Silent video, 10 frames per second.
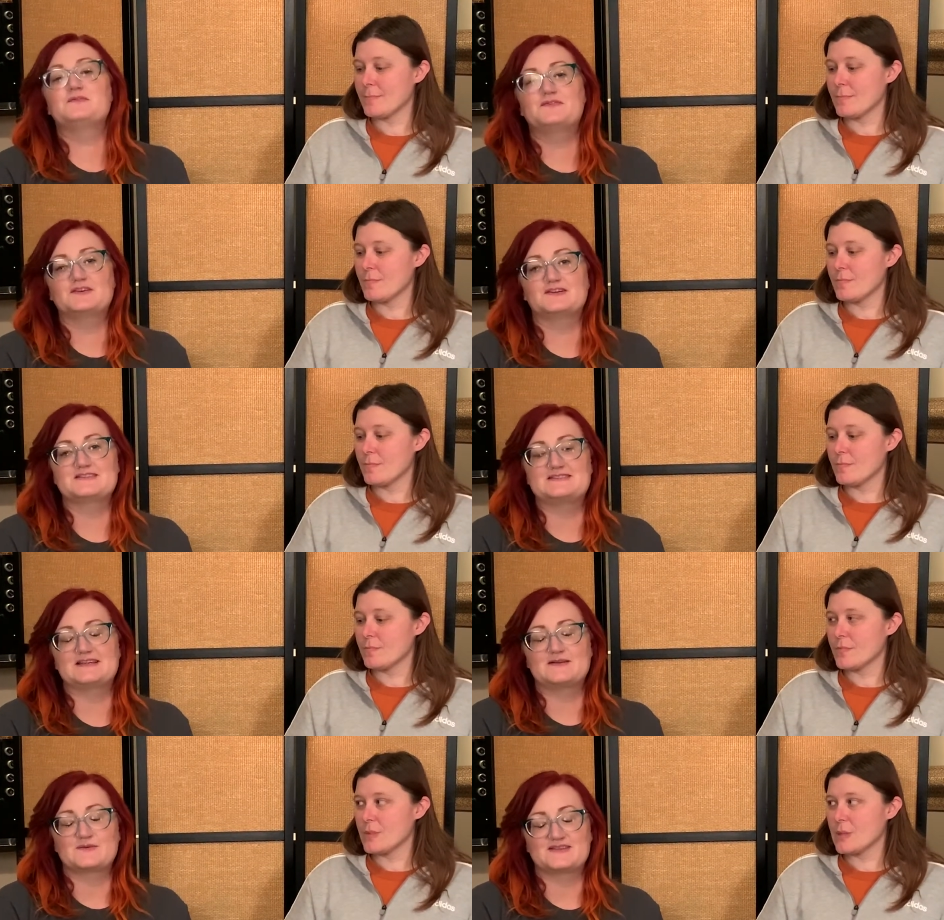Speaker 1: for
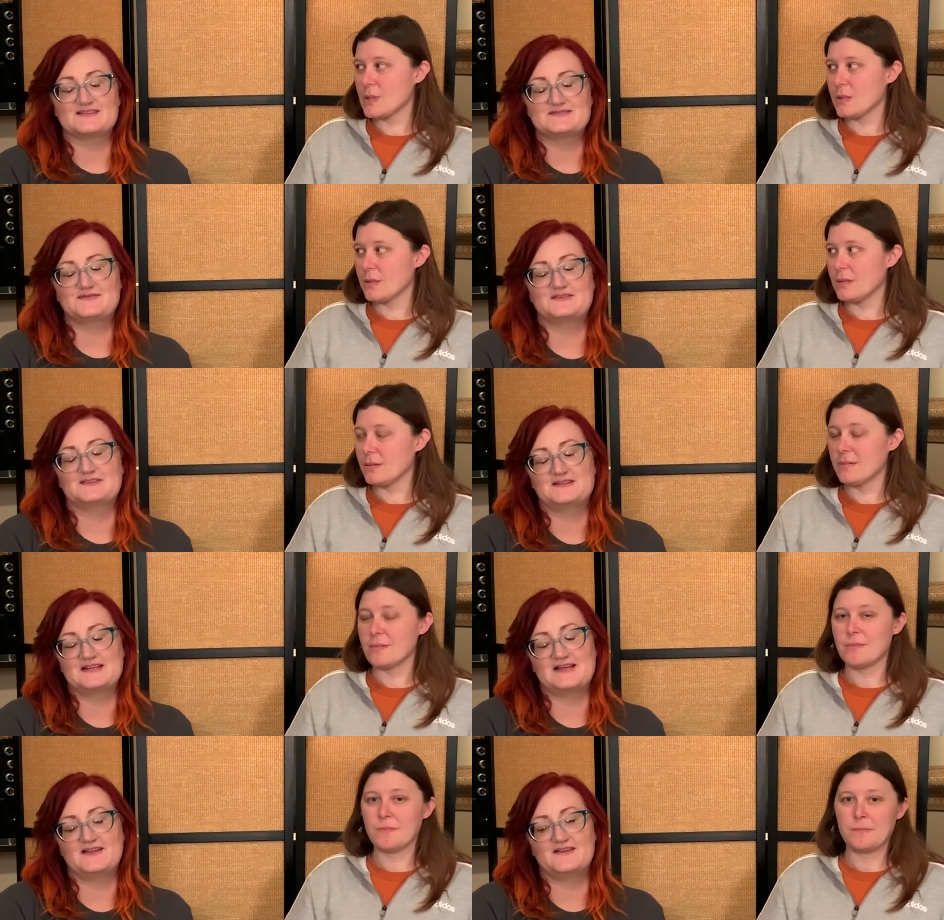sticking with us for
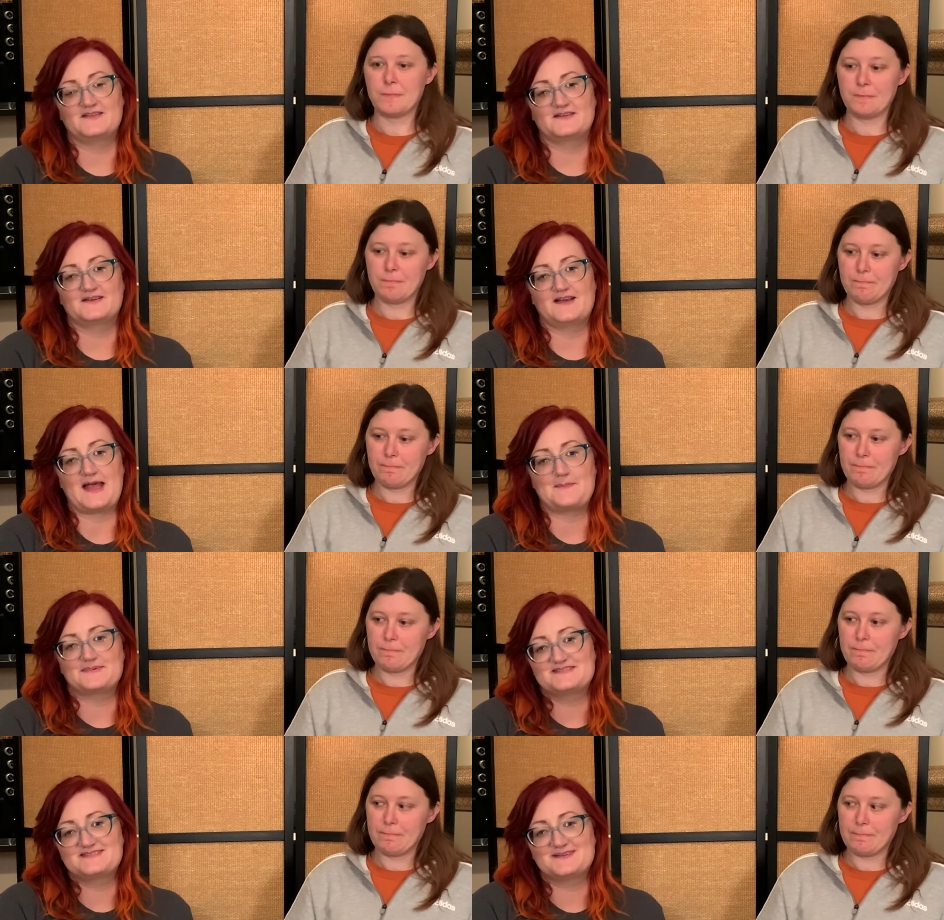another
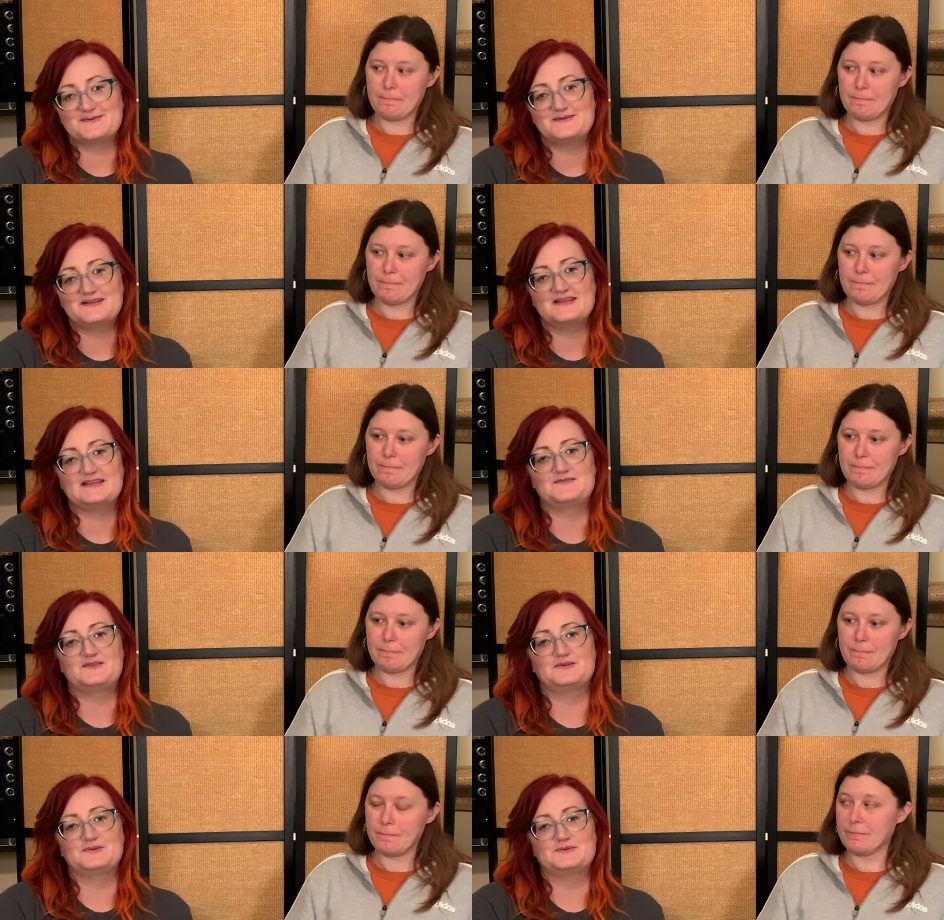episode. If
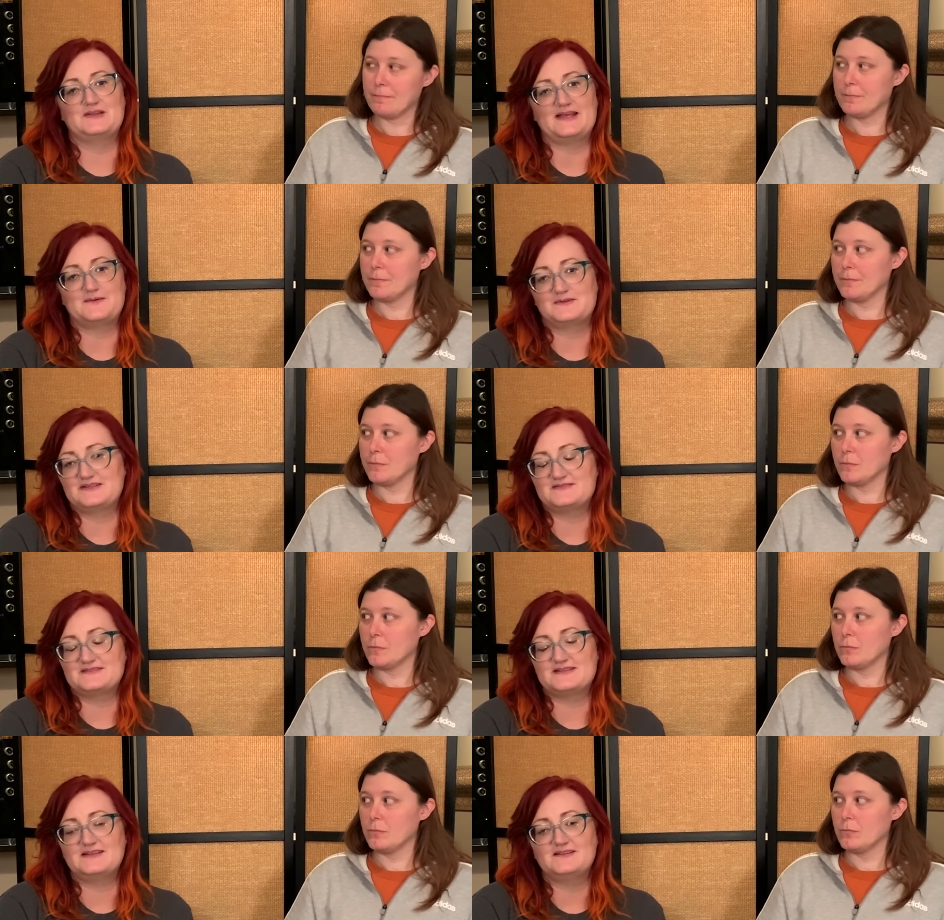you like what you
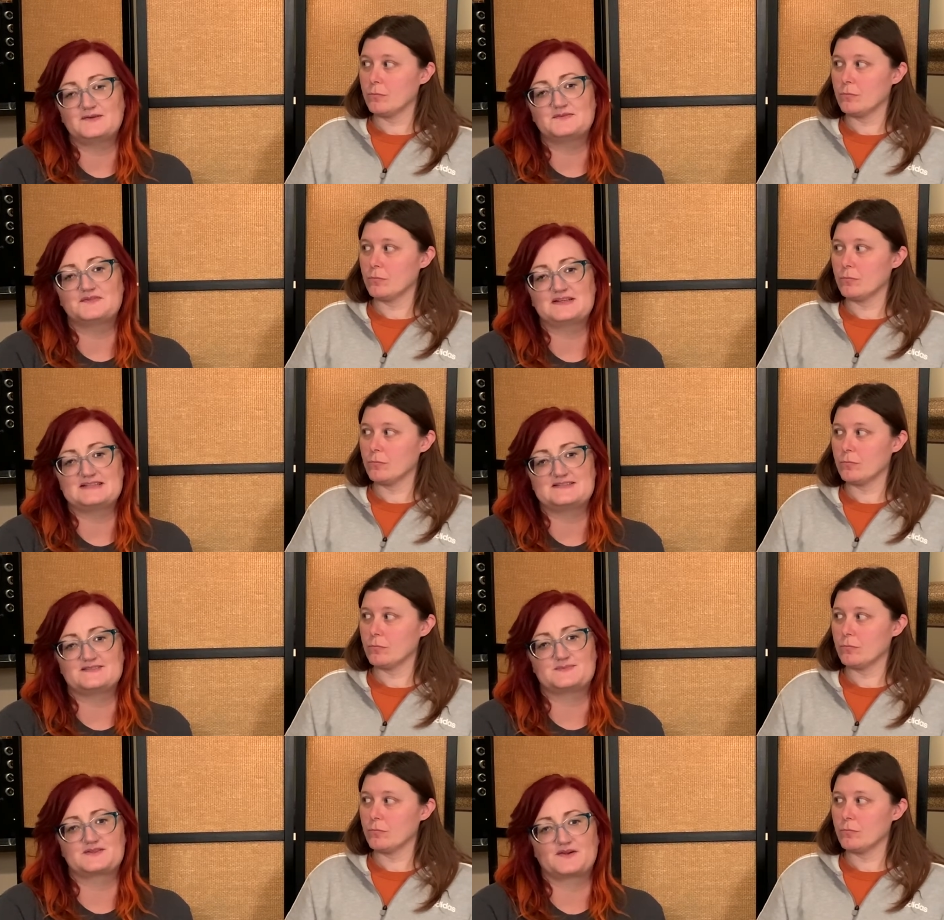see, don't forget to
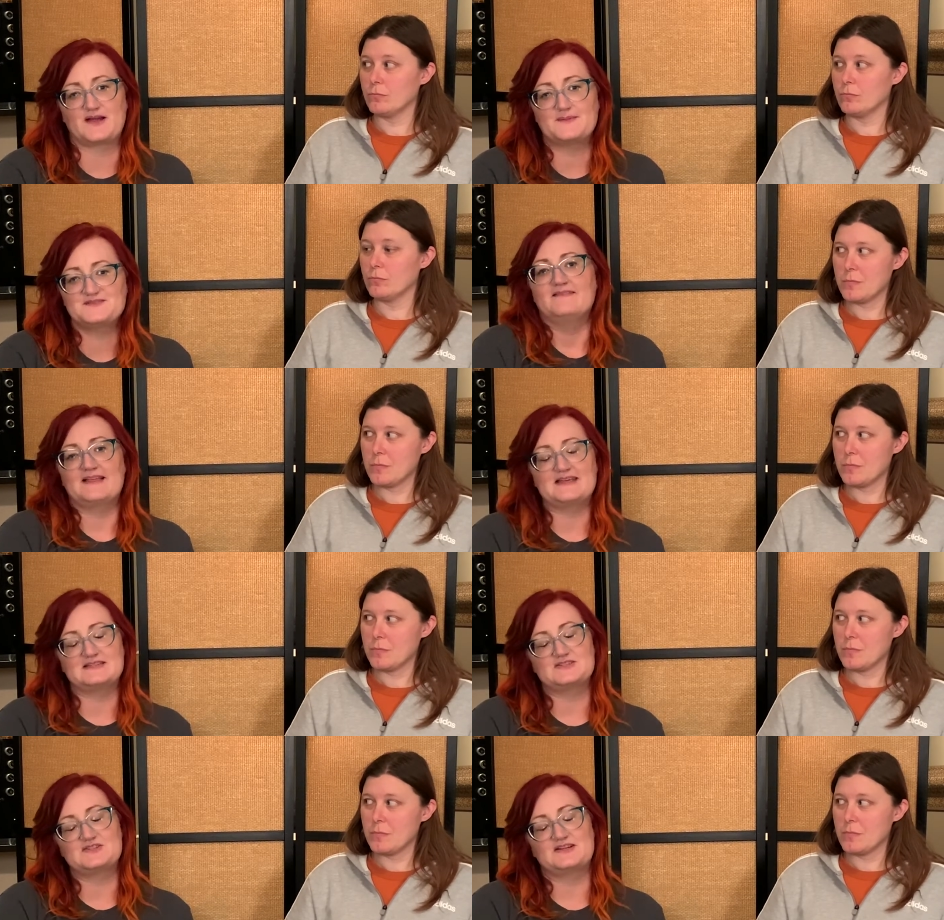subscribe, like,
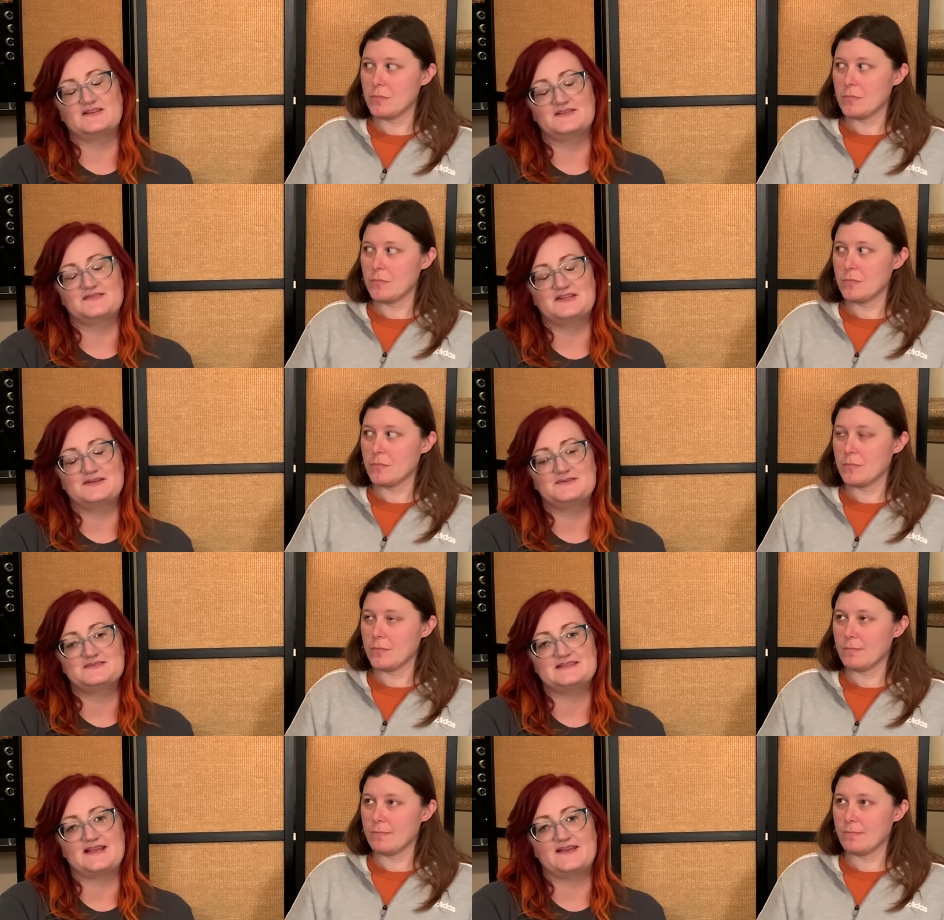and share our
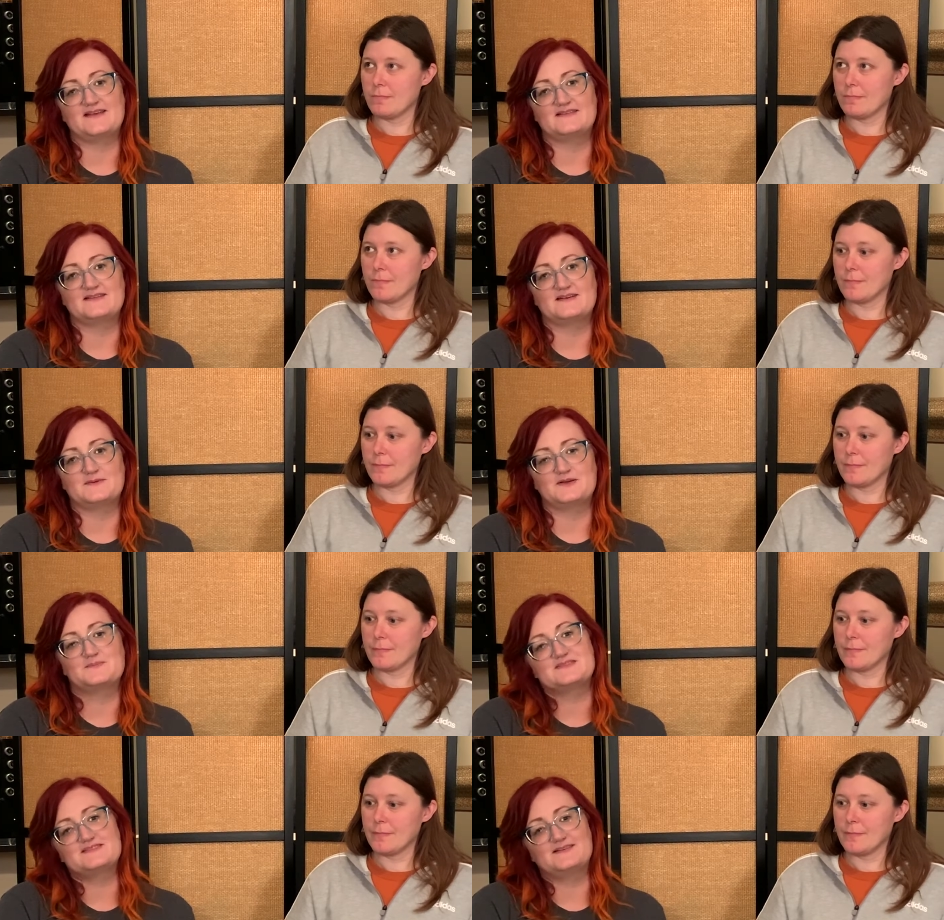videos, and uh, we hope
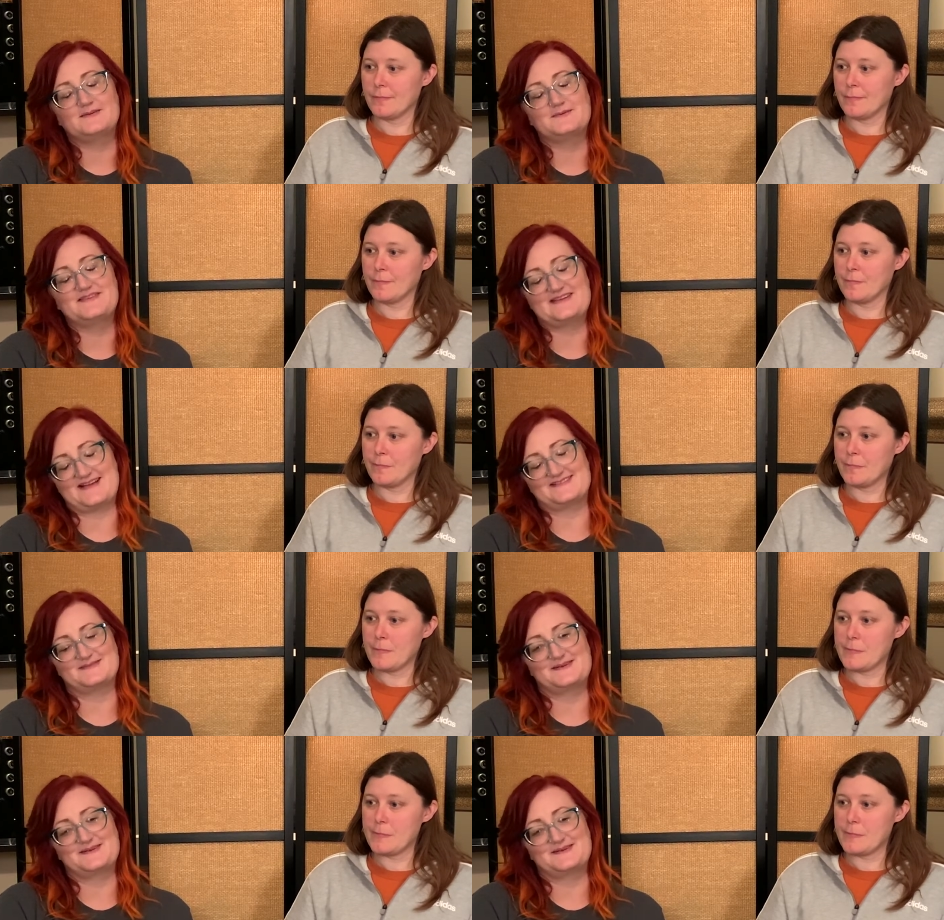to see you in the next